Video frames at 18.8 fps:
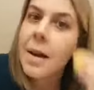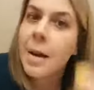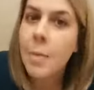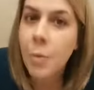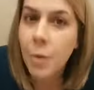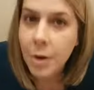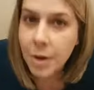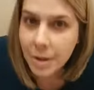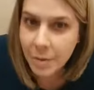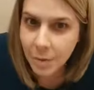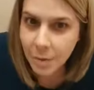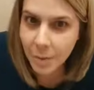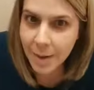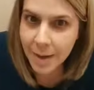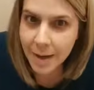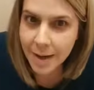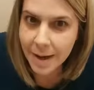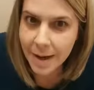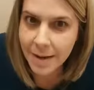I'm working with
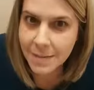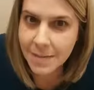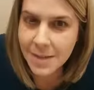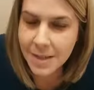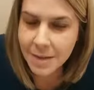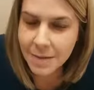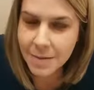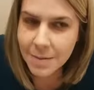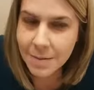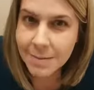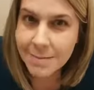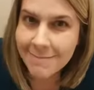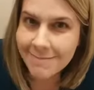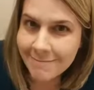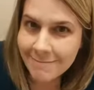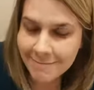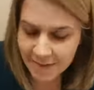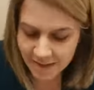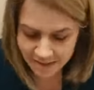what I have, so
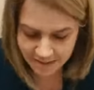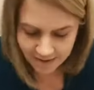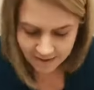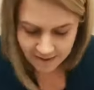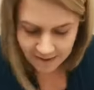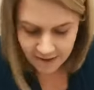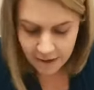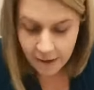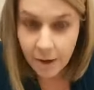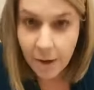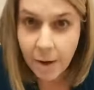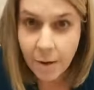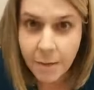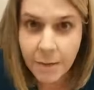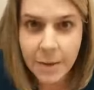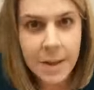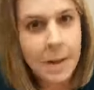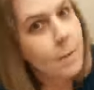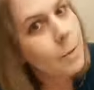
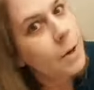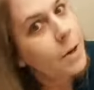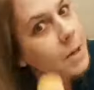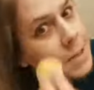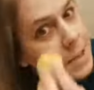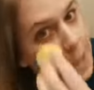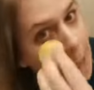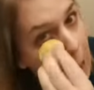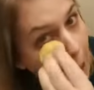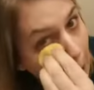hopefully it works.